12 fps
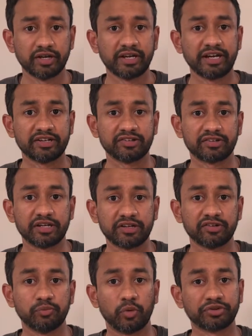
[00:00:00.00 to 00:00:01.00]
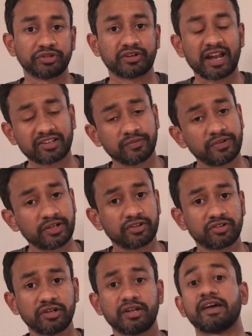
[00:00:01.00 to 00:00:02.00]
it is both
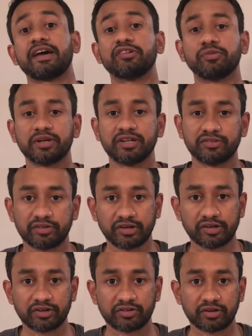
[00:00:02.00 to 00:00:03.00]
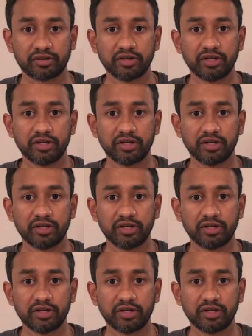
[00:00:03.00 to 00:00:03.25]
classification as well as regression.